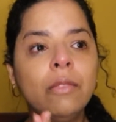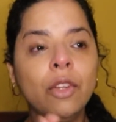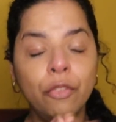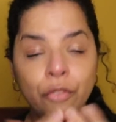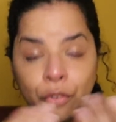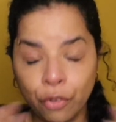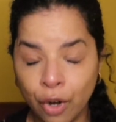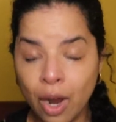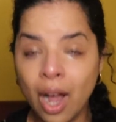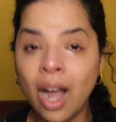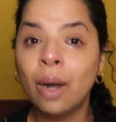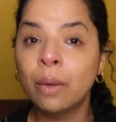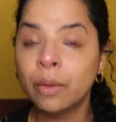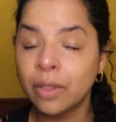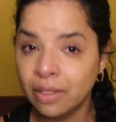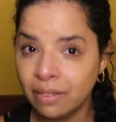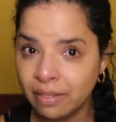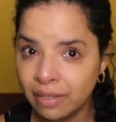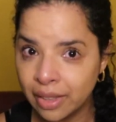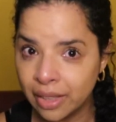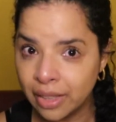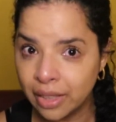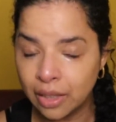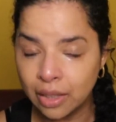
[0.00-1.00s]
for our
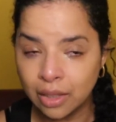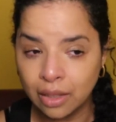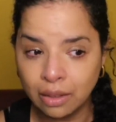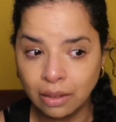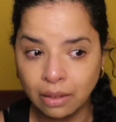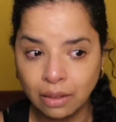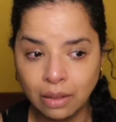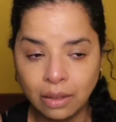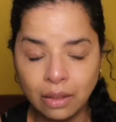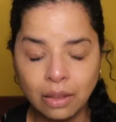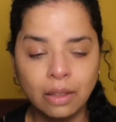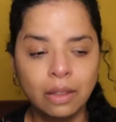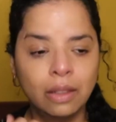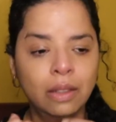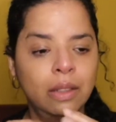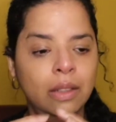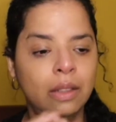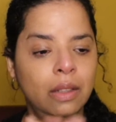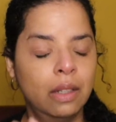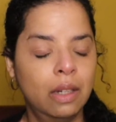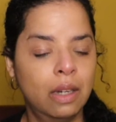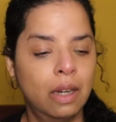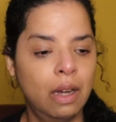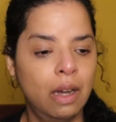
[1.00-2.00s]
sake,
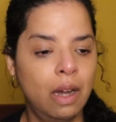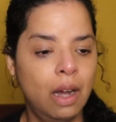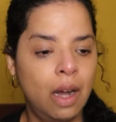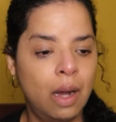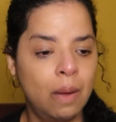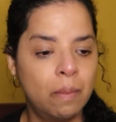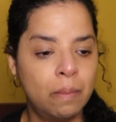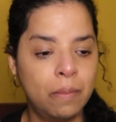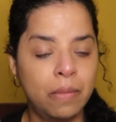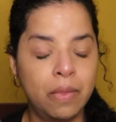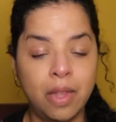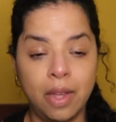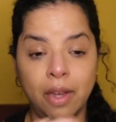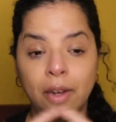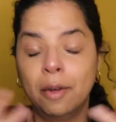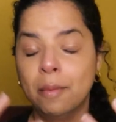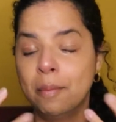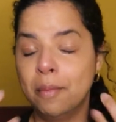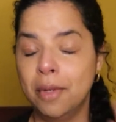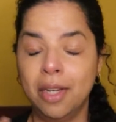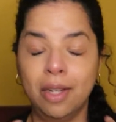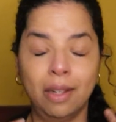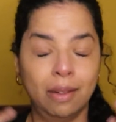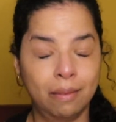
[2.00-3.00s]
um, their
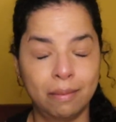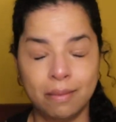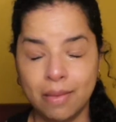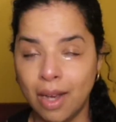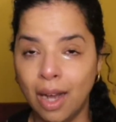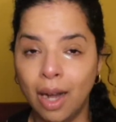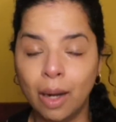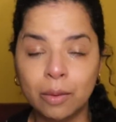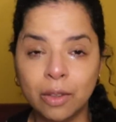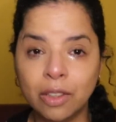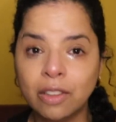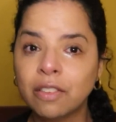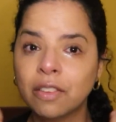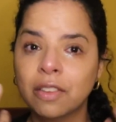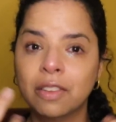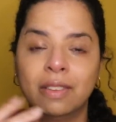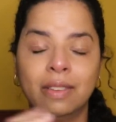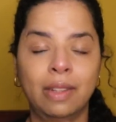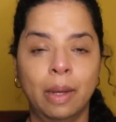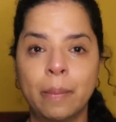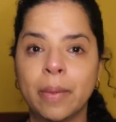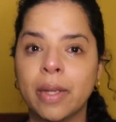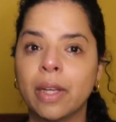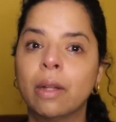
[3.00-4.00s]
meaning ours, because
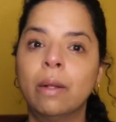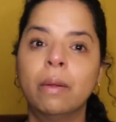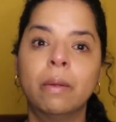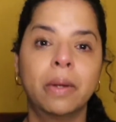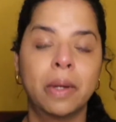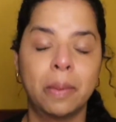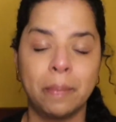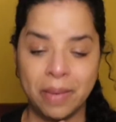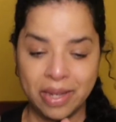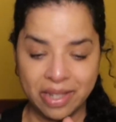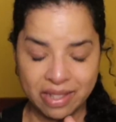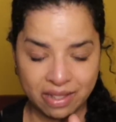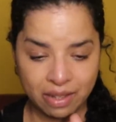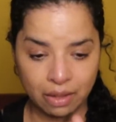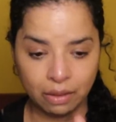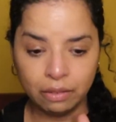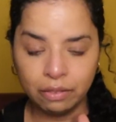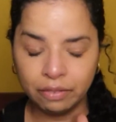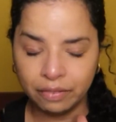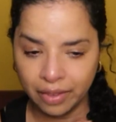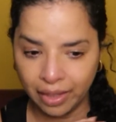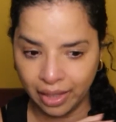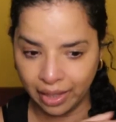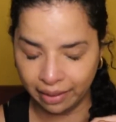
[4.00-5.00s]
I'm including
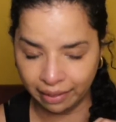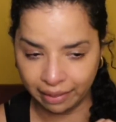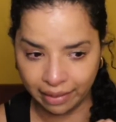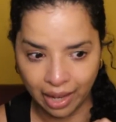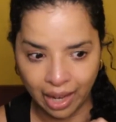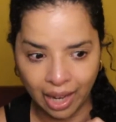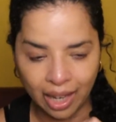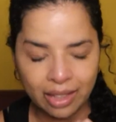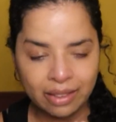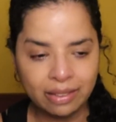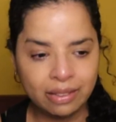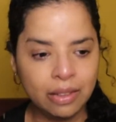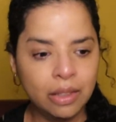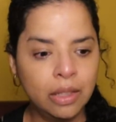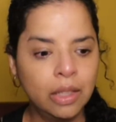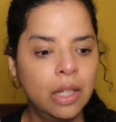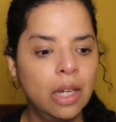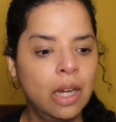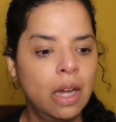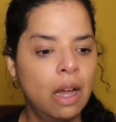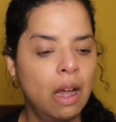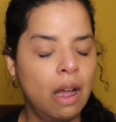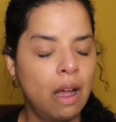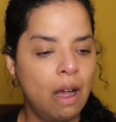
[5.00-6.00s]
myself in that,
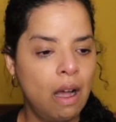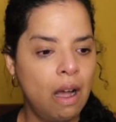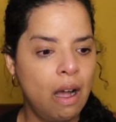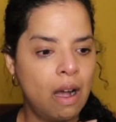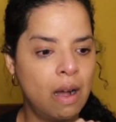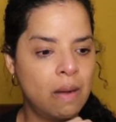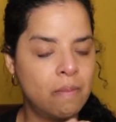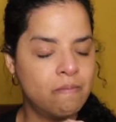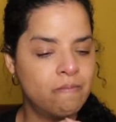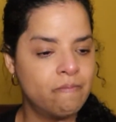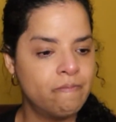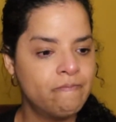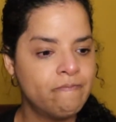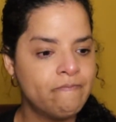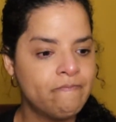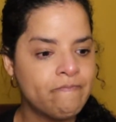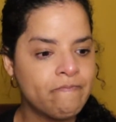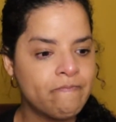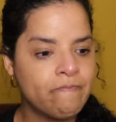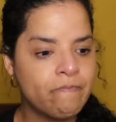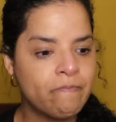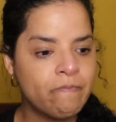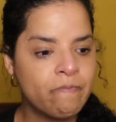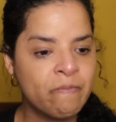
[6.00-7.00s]
um,
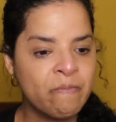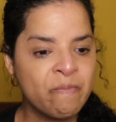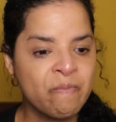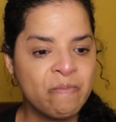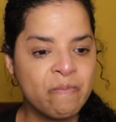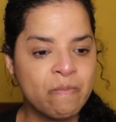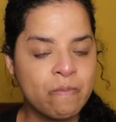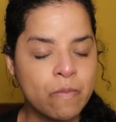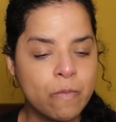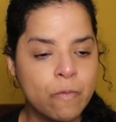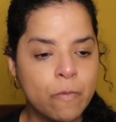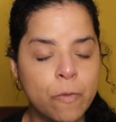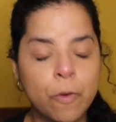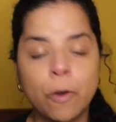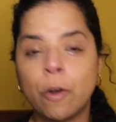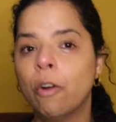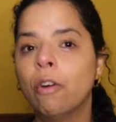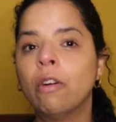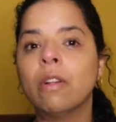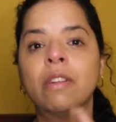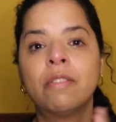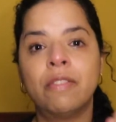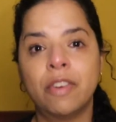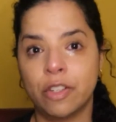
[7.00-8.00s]
for
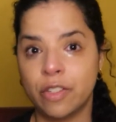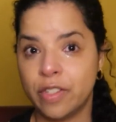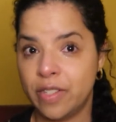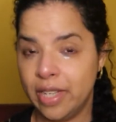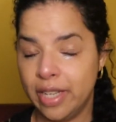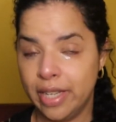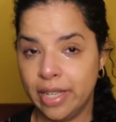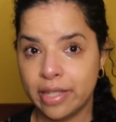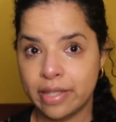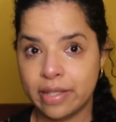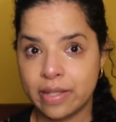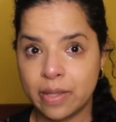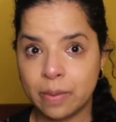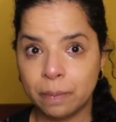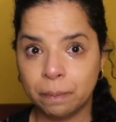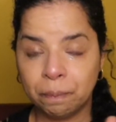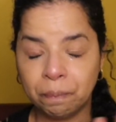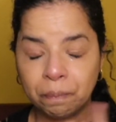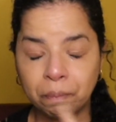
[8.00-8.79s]
all of our sakes.